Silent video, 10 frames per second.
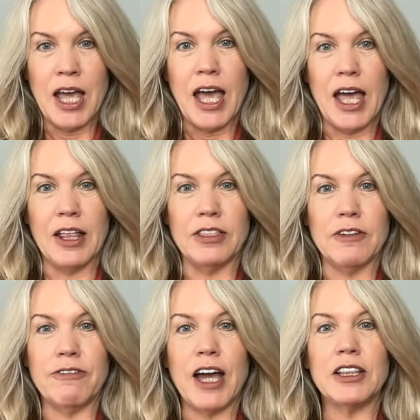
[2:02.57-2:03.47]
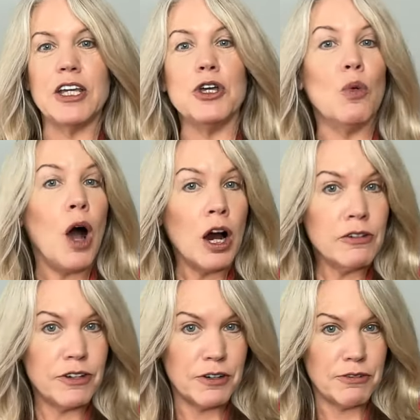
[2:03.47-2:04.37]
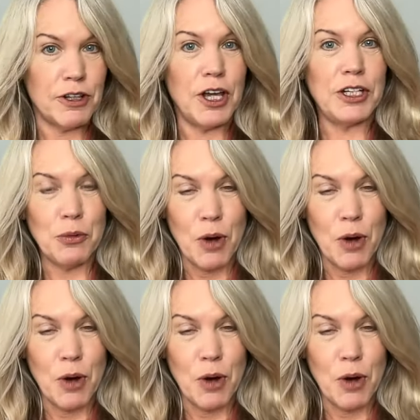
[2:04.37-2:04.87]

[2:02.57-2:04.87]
And the fact that you are fearful and you